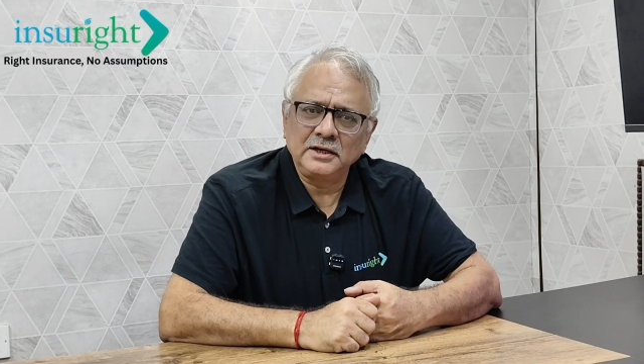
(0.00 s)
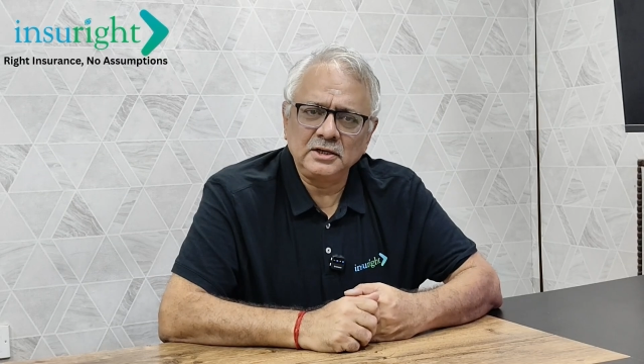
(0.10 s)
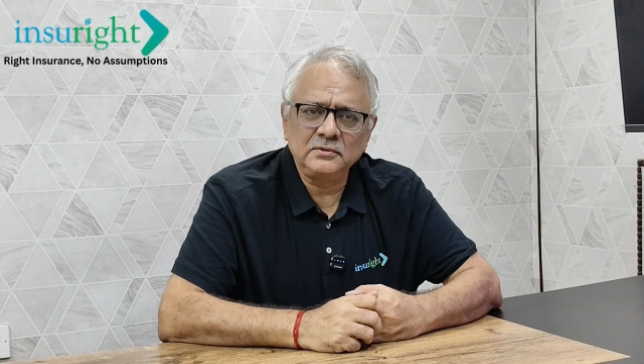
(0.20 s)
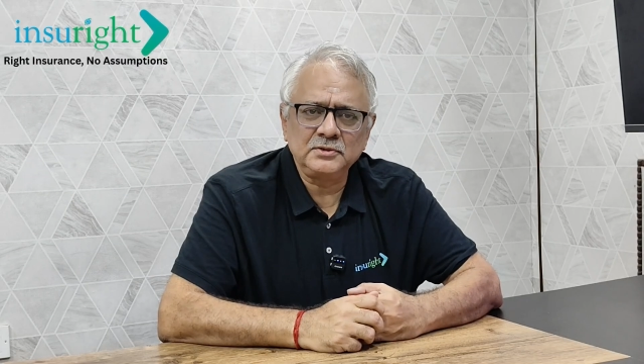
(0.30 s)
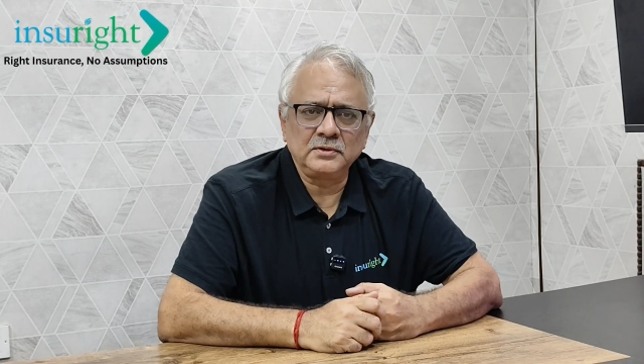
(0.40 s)

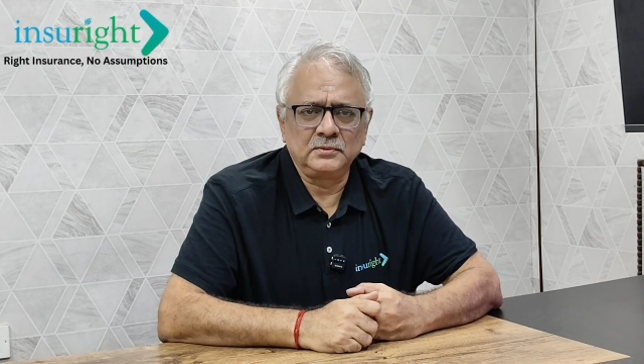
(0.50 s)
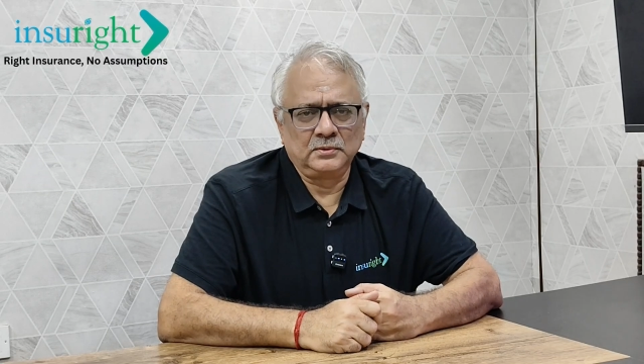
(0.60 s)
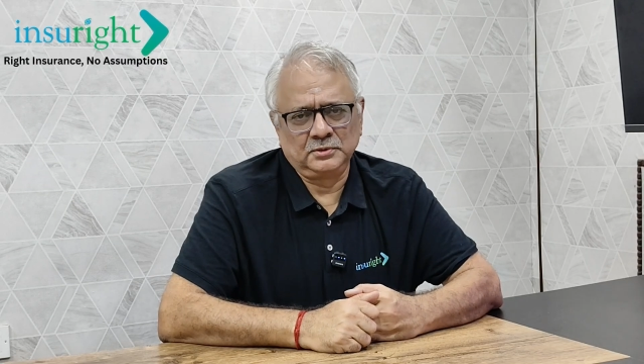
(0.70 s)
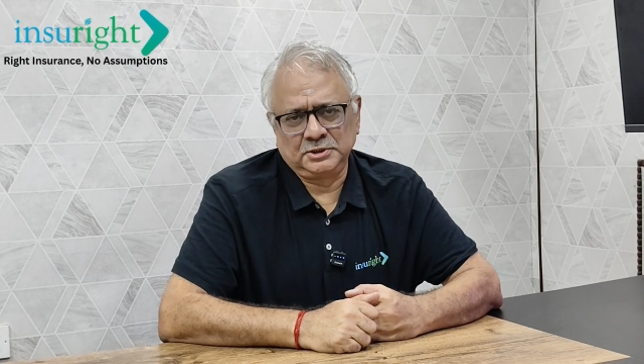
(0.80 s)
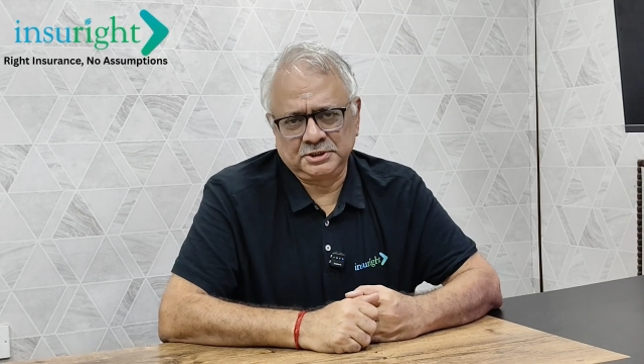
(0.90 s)
individual
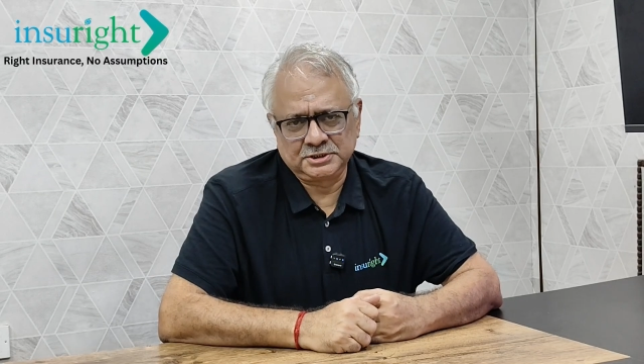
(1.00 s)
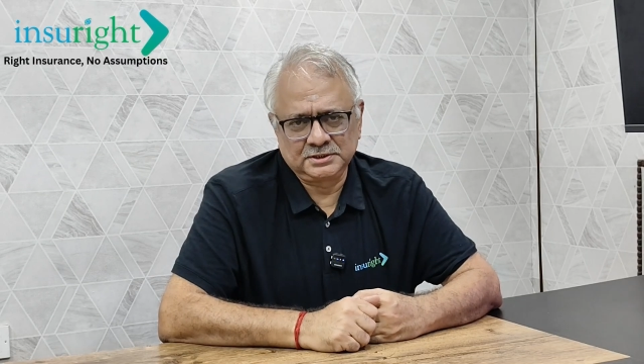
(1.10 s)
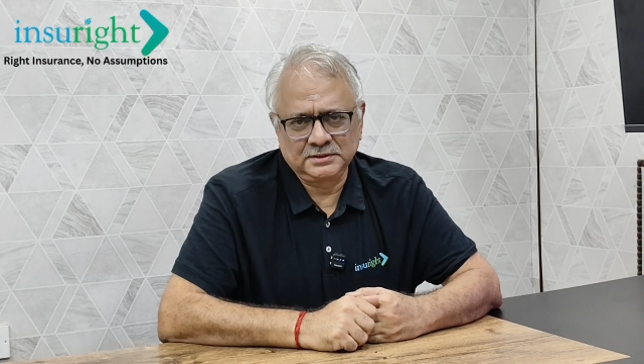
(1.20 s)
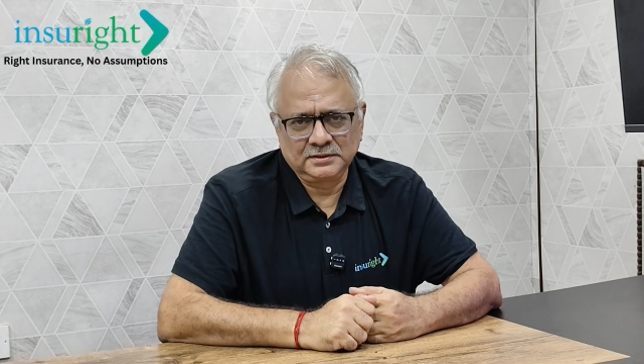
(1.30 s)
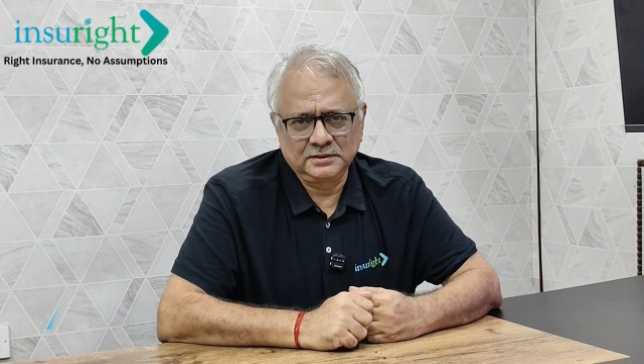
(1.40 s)

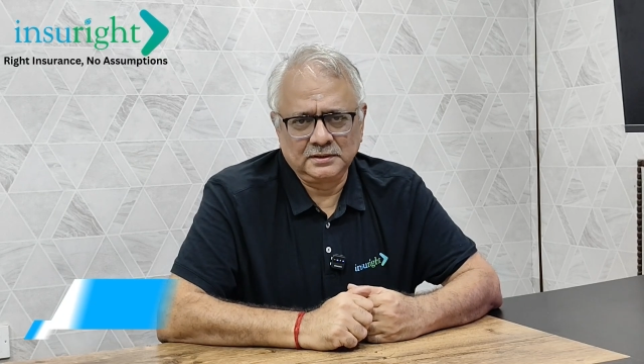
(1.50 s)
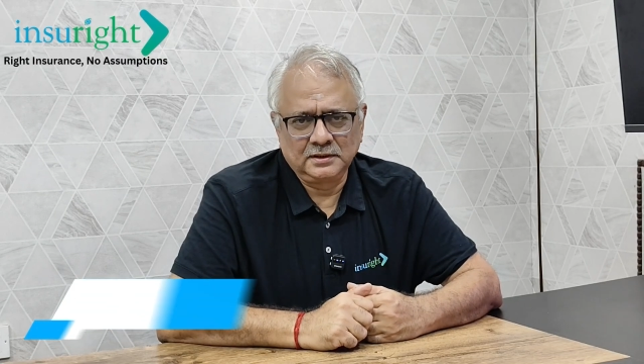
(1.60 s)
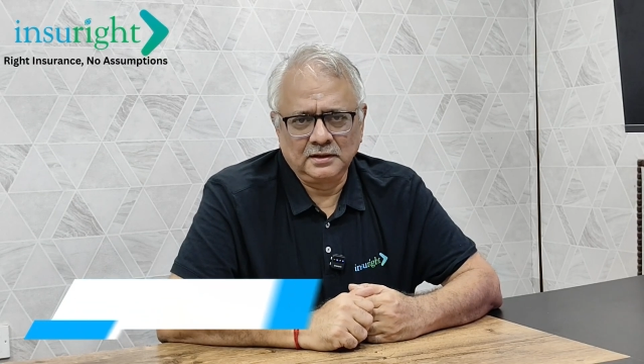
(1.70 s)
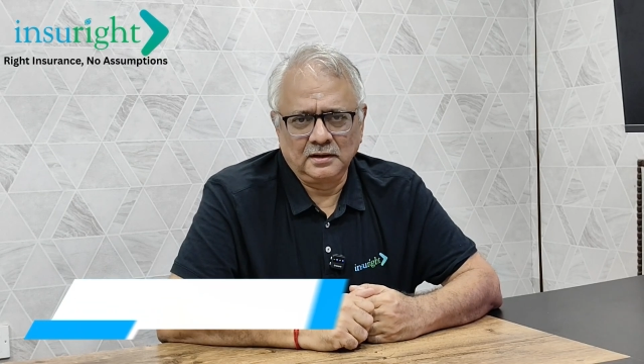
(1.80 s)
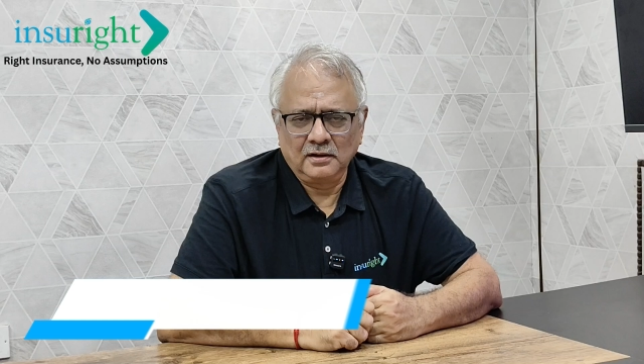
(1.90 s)
owners
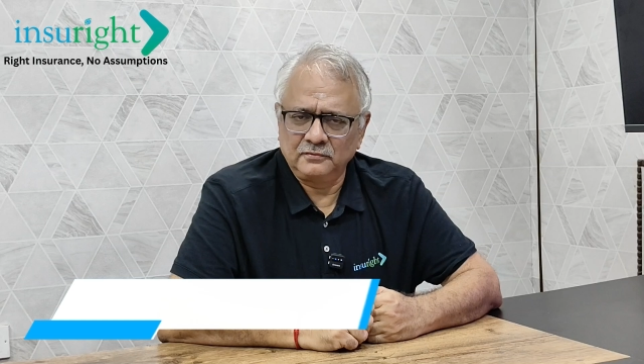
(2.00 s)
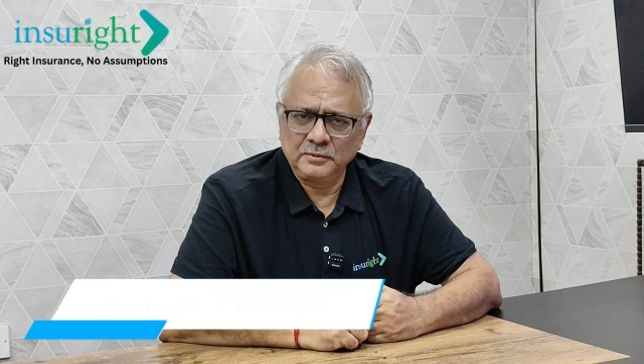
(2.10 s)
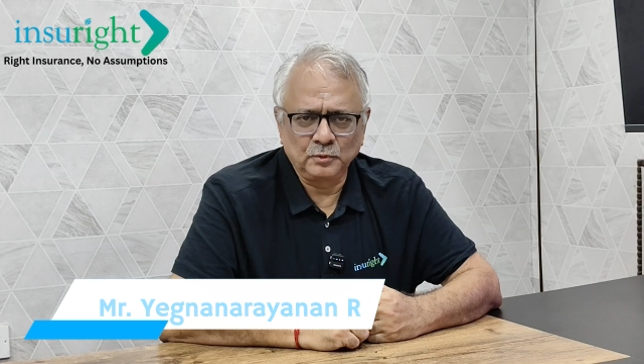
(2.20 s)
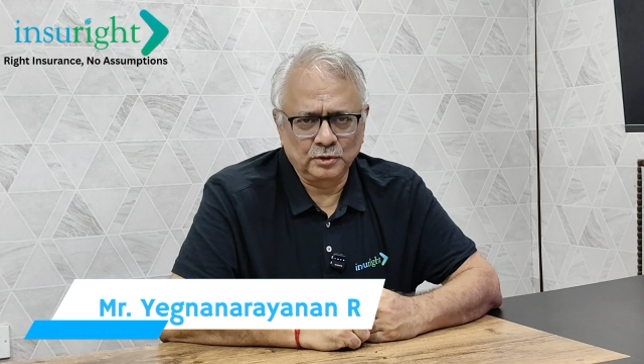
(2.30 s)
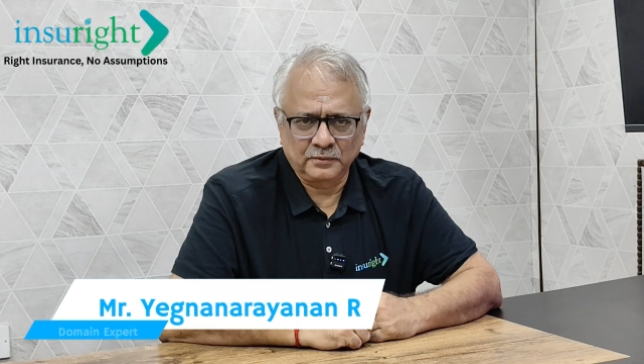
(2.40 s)
of
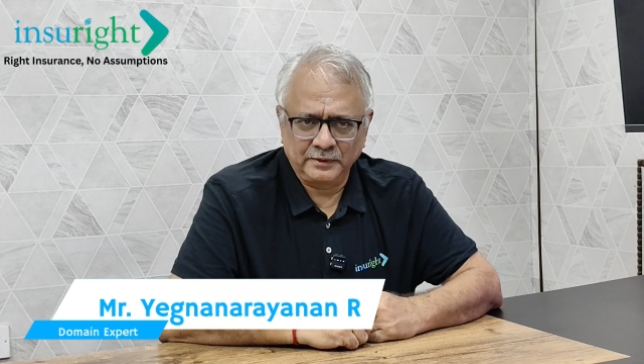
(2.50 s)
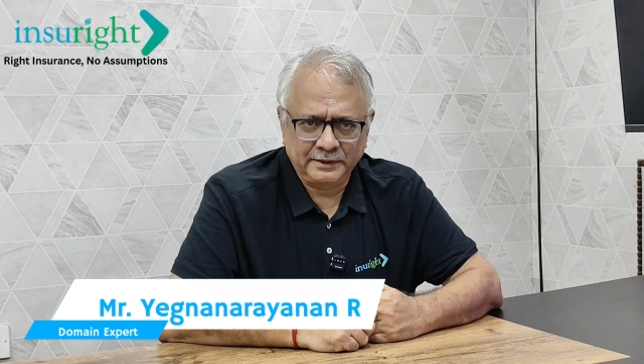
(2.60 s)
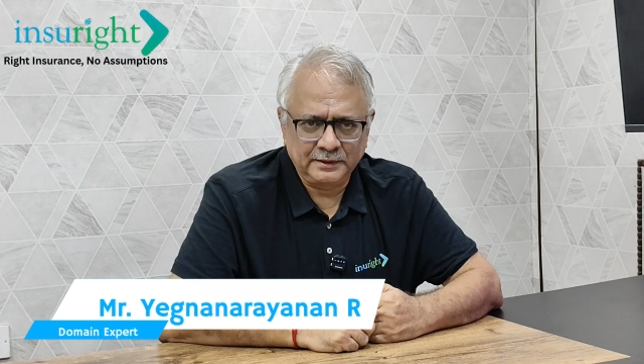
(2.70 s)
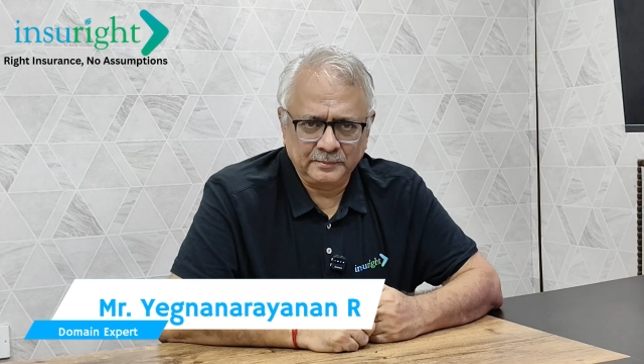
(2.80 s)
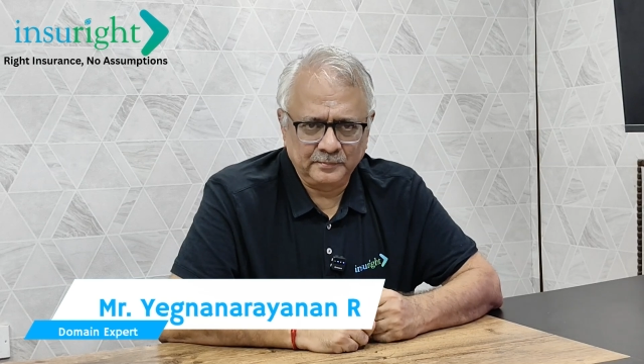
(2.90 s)
the motor
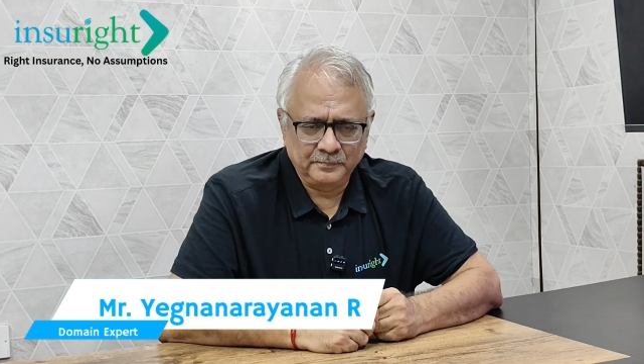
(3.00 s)
vehicle.